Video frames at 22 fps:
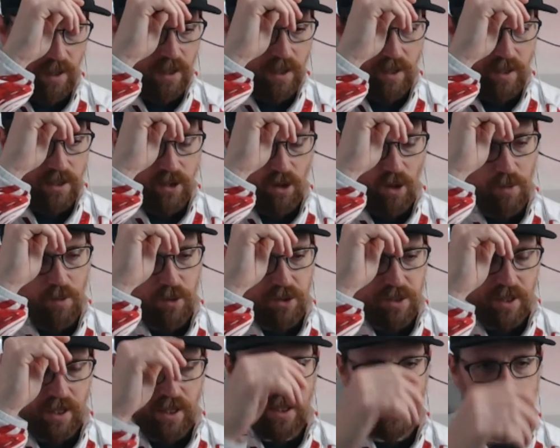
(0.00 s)
you almost
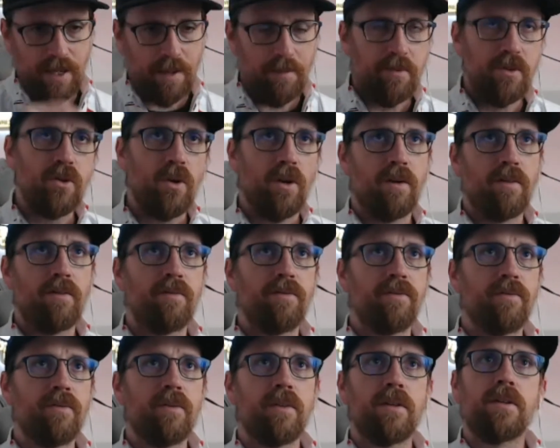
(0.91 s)
need some sort
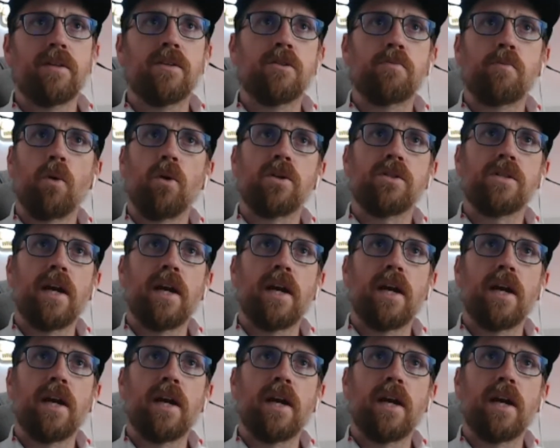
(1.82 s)
of sports